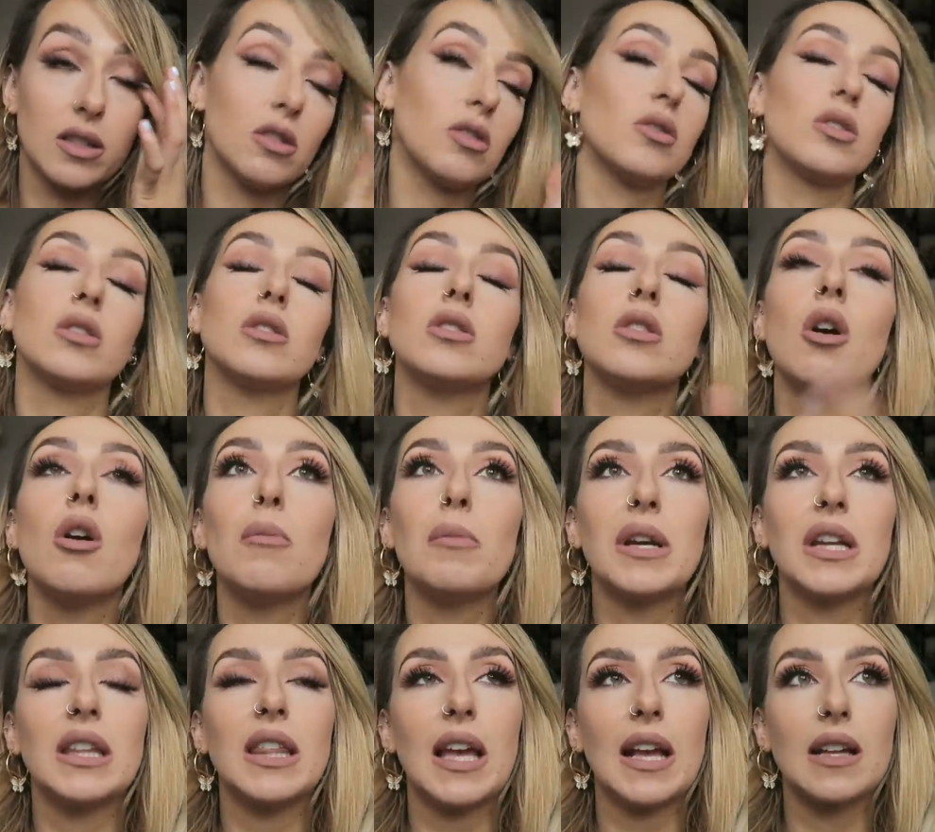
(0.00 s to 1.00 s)
There's so
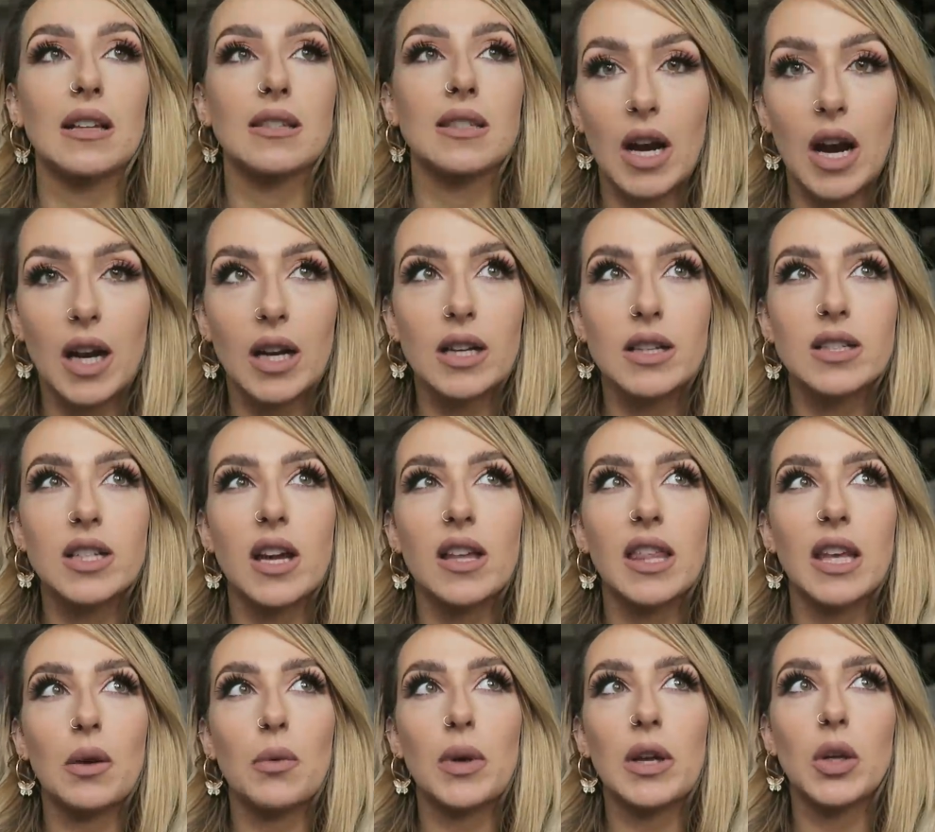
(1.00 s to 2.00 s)
many things. In Ireland, I
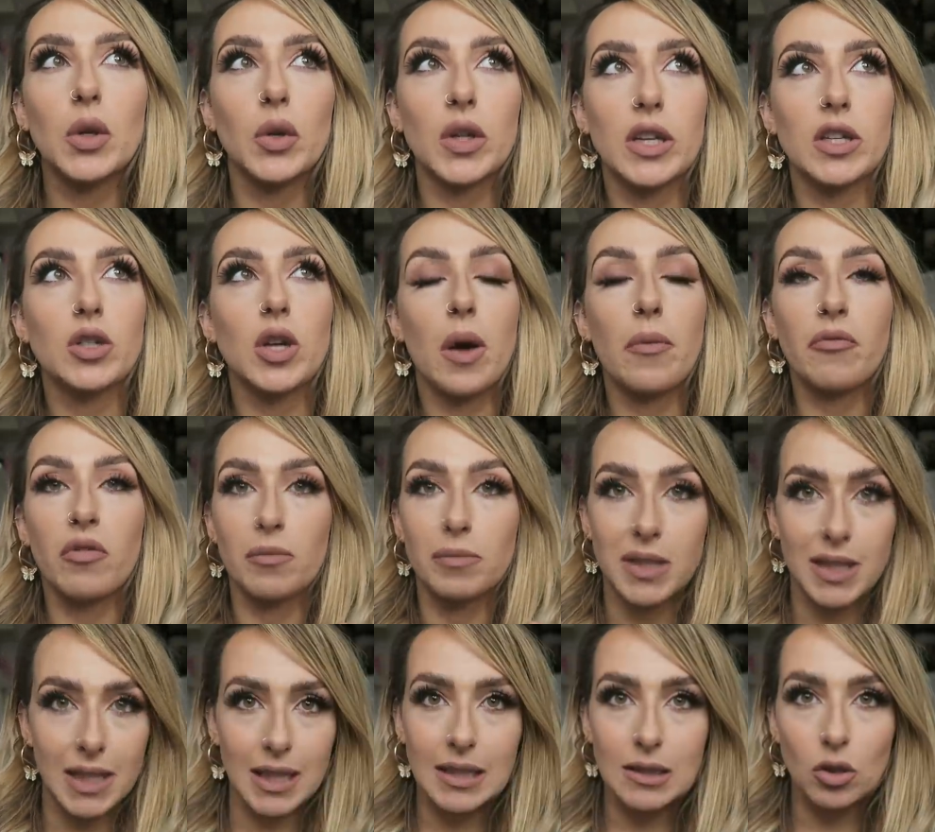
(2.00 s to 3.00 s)
think we can only adopt from
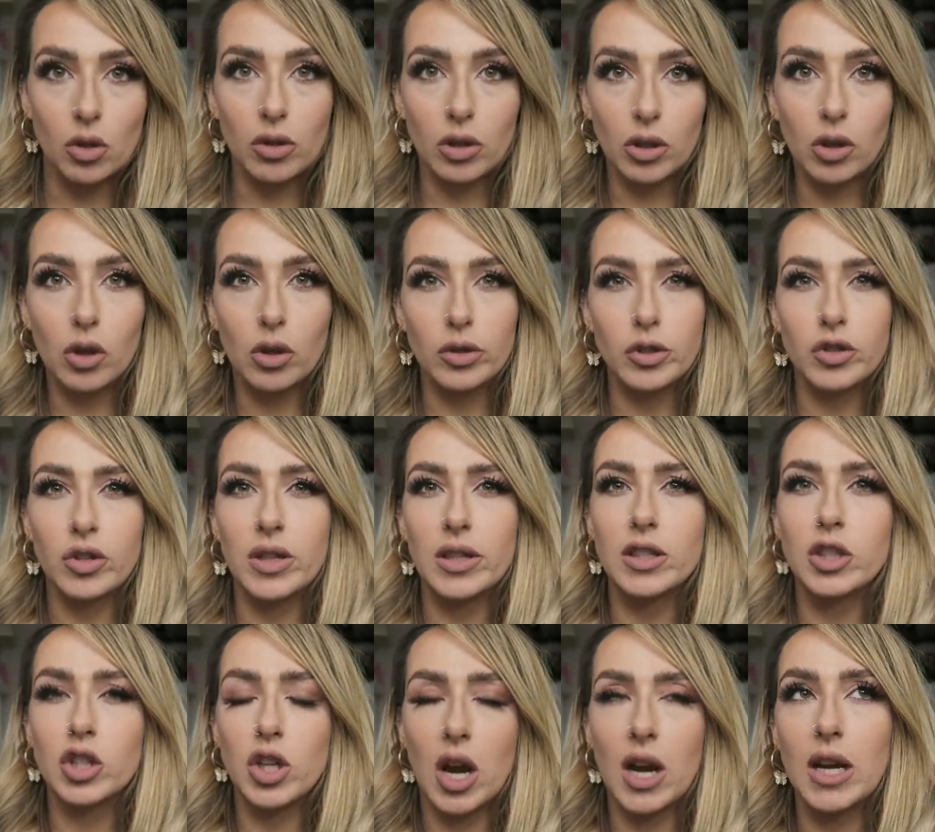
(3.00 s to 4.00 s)
six other
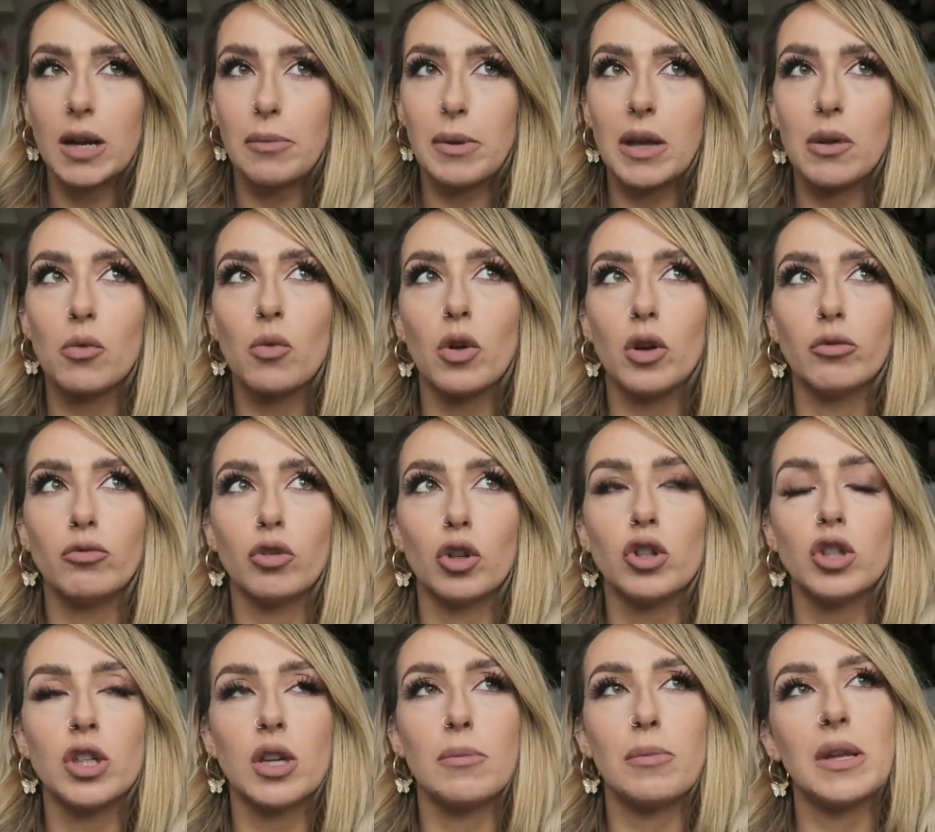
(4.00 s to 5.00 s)
countries, China being one,
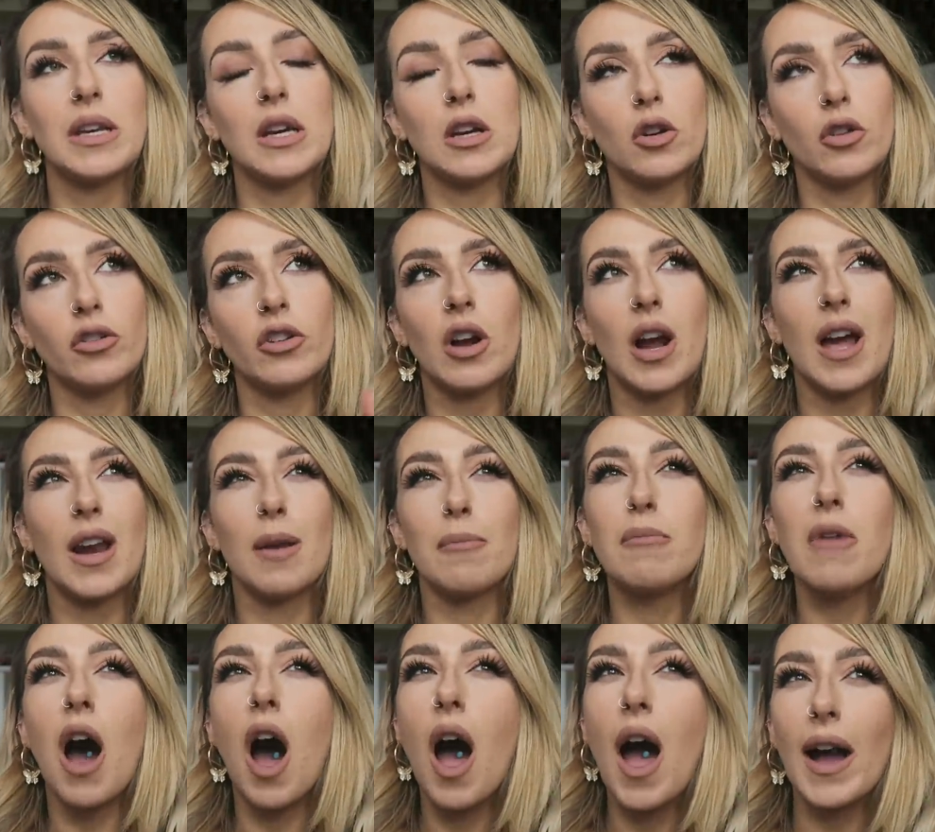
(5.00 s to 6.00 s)
Russia being another, and
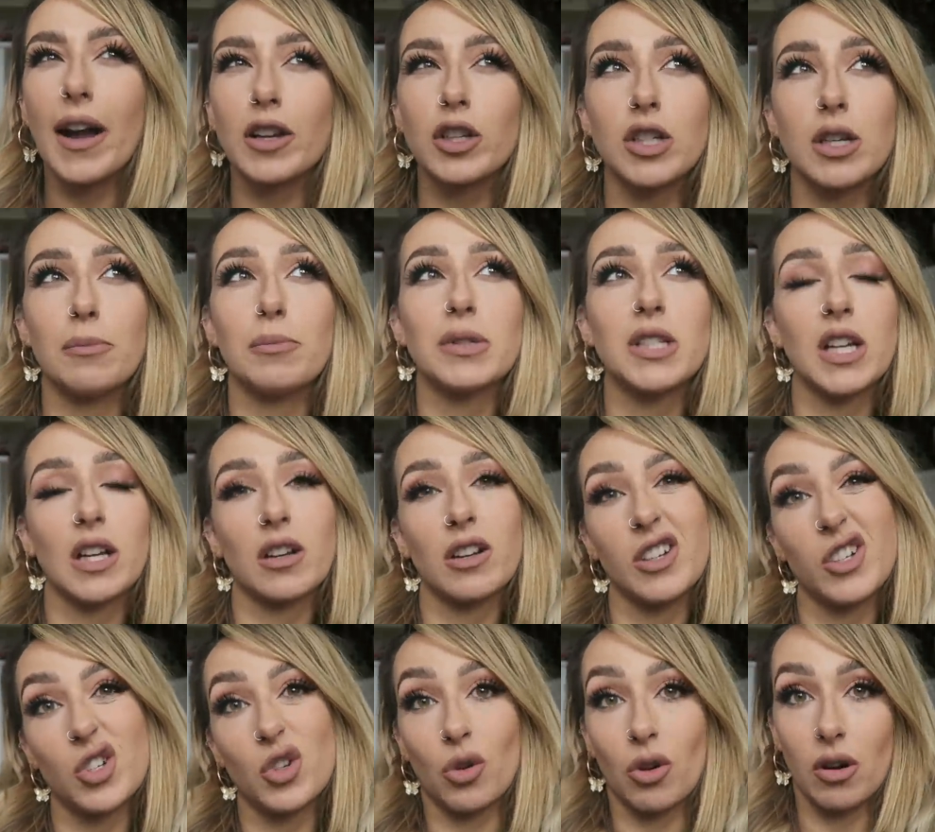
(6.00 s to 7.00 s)
I'm not actually
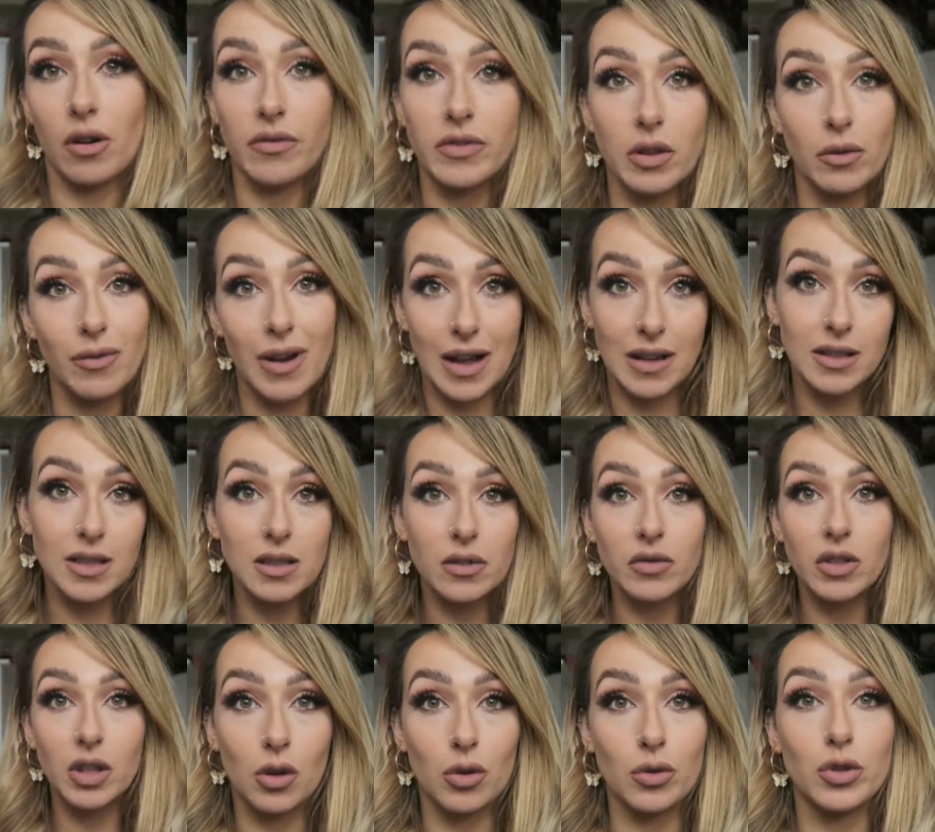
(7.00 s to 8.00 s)
particularly sure of the rest
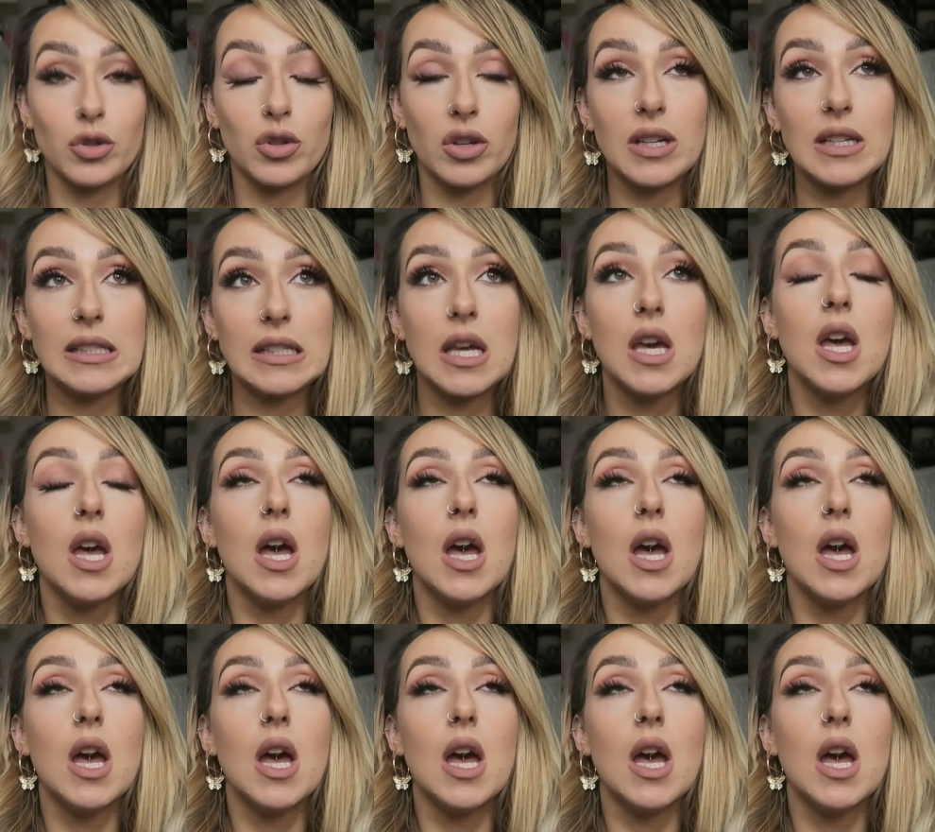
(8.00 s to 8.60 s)
countries.